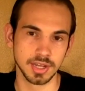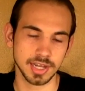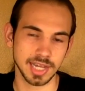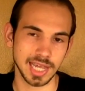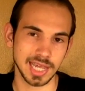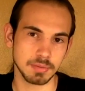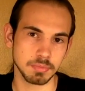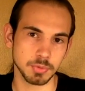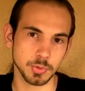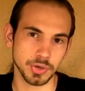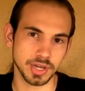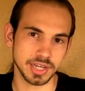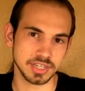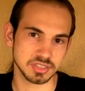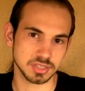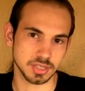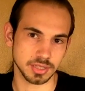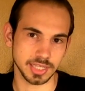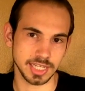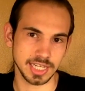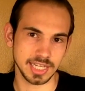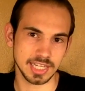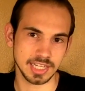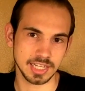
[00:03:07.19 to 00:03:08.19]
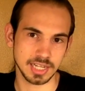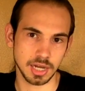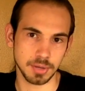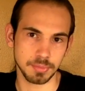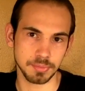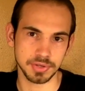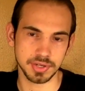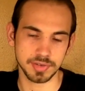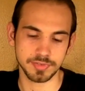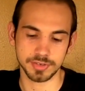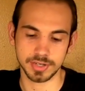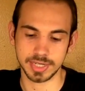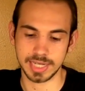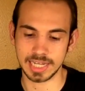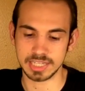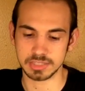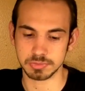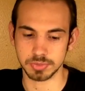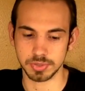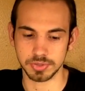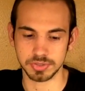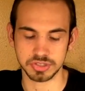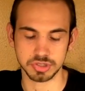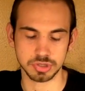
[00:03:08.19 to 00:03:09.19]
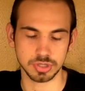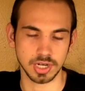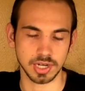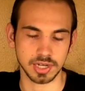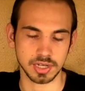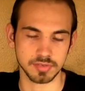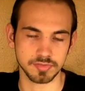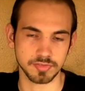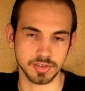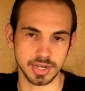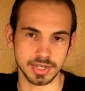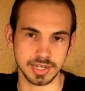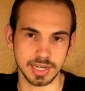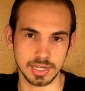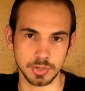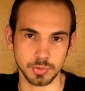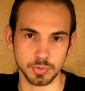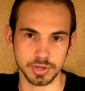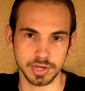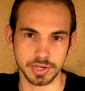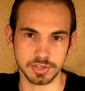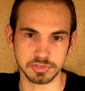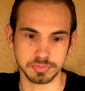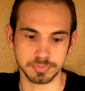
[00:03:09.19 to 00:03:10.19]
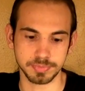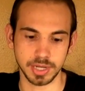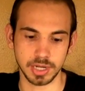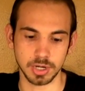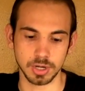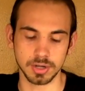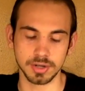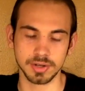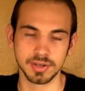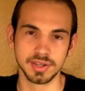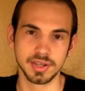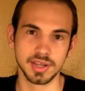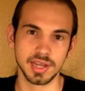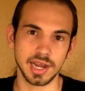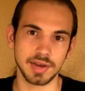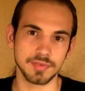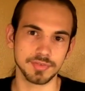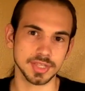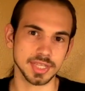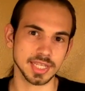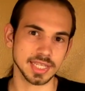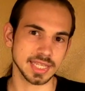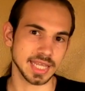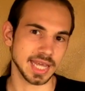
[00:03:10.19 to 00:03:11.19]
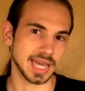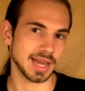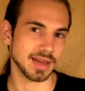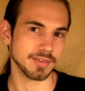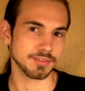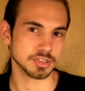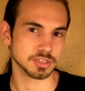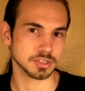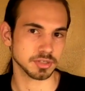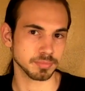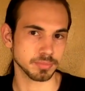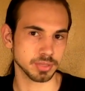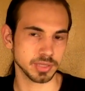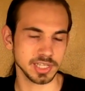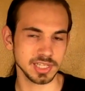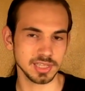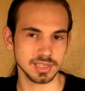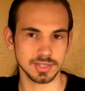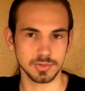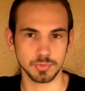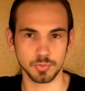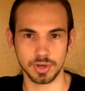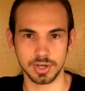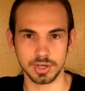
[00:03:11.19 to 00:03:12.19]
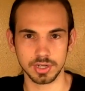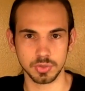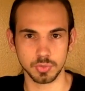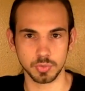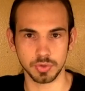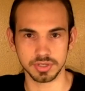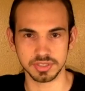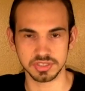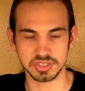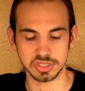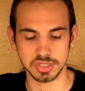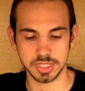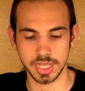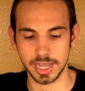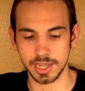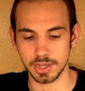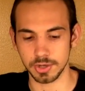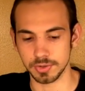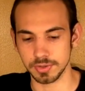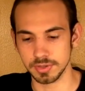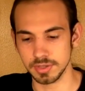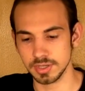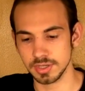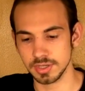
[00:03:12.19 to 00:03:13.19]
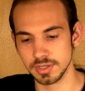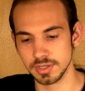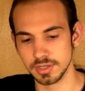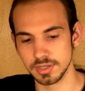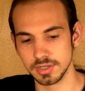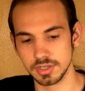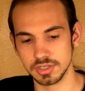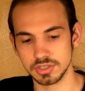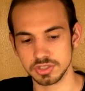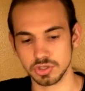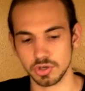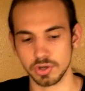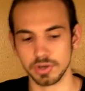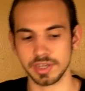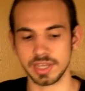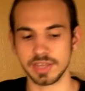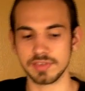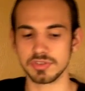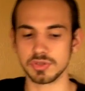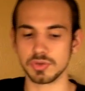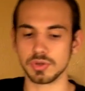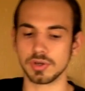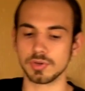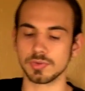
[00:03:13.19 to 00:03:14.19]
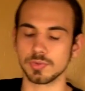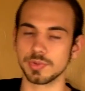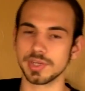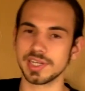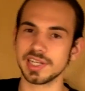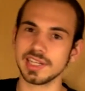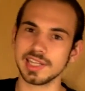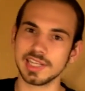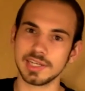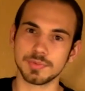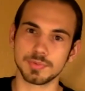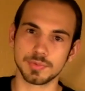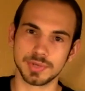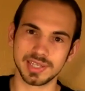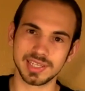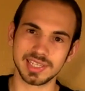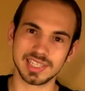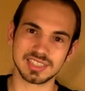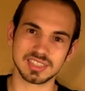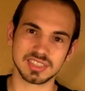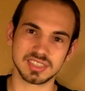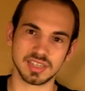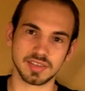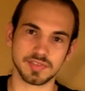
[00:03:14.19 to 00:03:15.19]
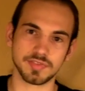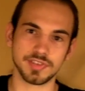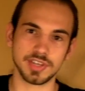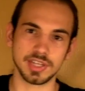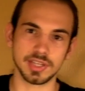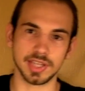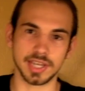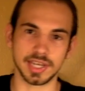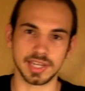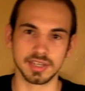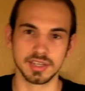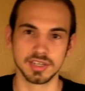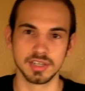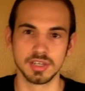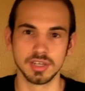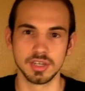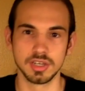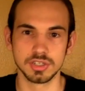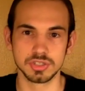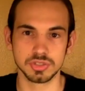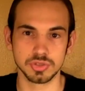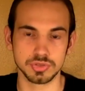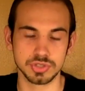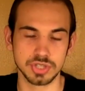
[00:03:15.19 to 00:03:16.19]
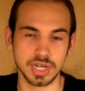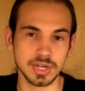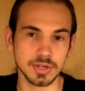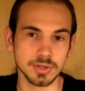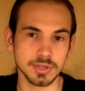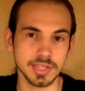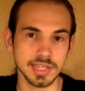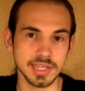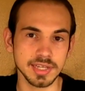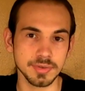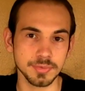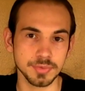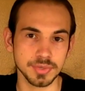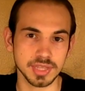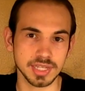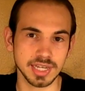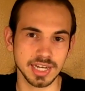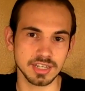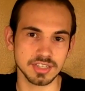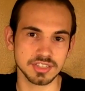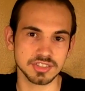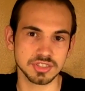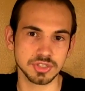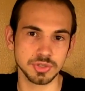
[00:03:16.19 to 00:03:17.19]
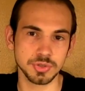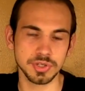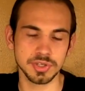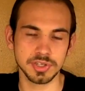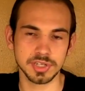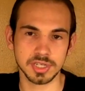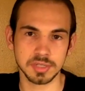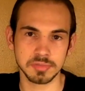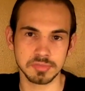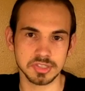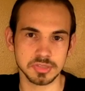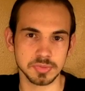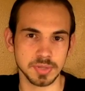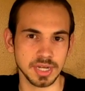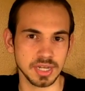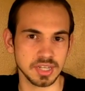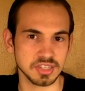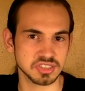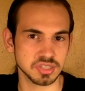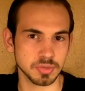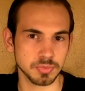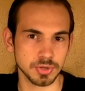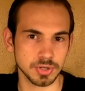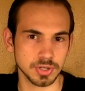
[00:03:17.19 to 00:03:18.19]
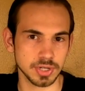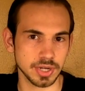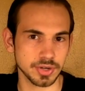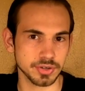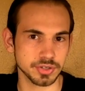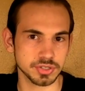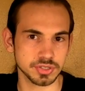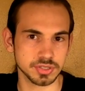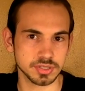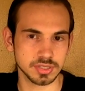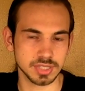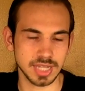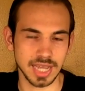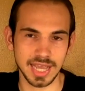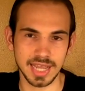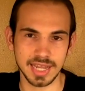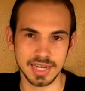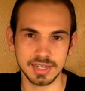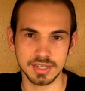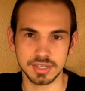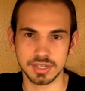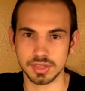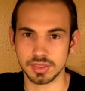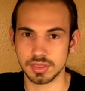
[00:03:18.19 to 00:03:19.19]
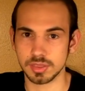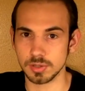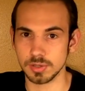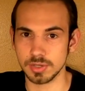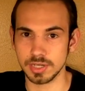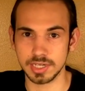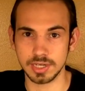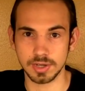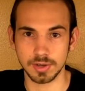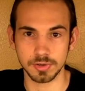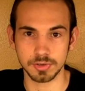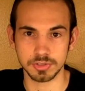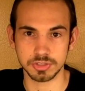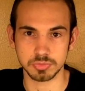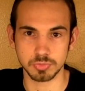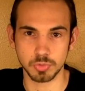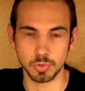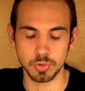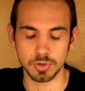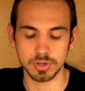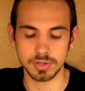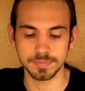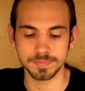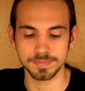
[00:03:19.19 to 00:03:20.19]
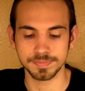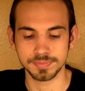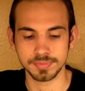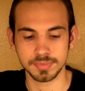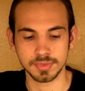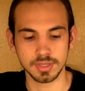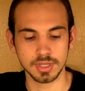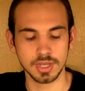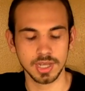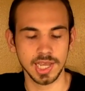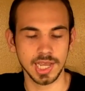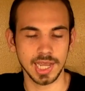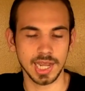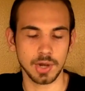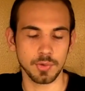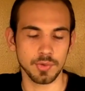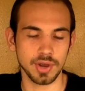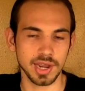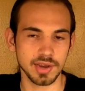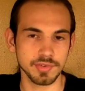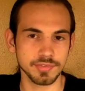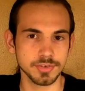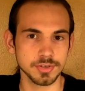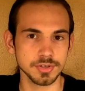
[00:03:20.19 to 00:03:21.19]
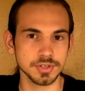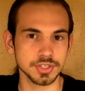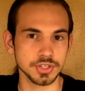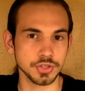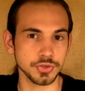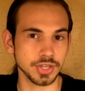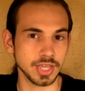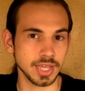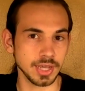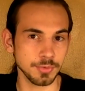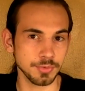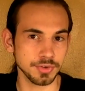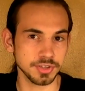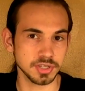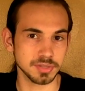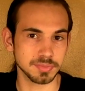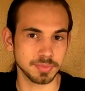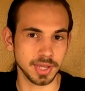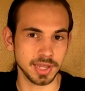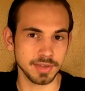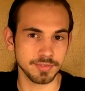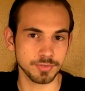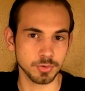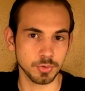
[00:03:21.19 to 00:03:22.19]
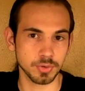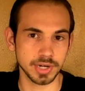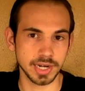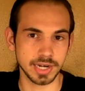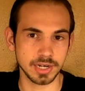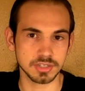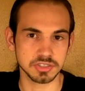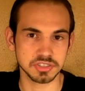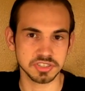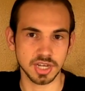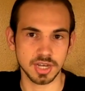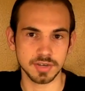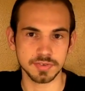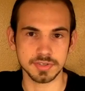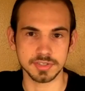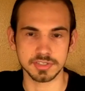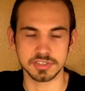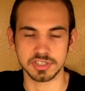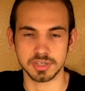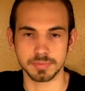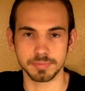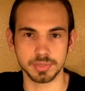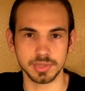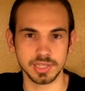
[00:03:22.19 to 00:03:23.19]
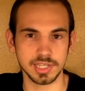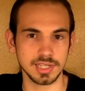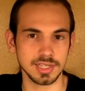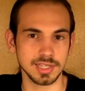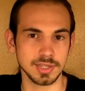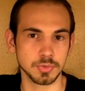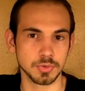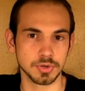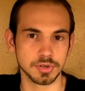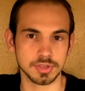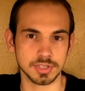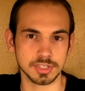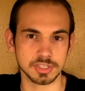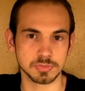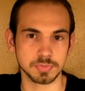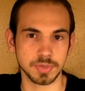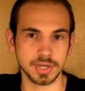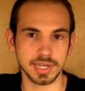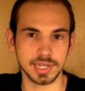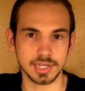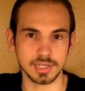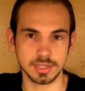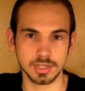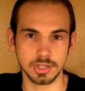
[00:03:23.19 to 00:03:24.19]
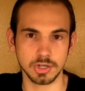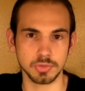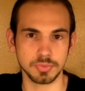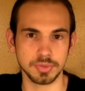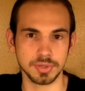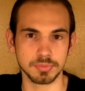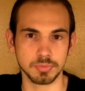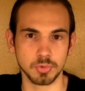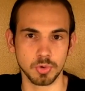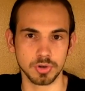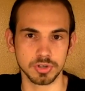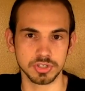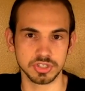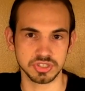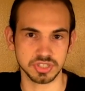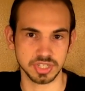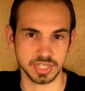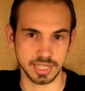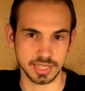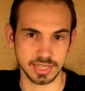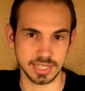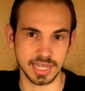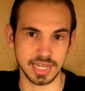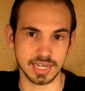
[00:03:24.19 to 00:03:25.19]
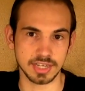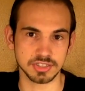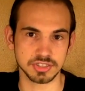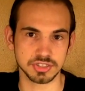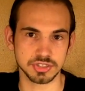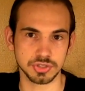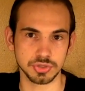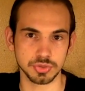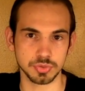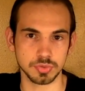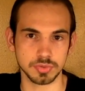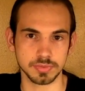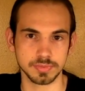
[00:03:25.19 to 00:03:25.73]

KWA is the leading company for gas blowbacks. You're not going to find anyone else better. Everything they have is completely 1-to-1 scale. So it gives you a really realistic feeling. So generally, with an NS2, you're going to be spending somewhere around $10 to $30 more. However, you get what you pay for in airsoft, and it's completely worth it spending a little bit more just to get the NS2.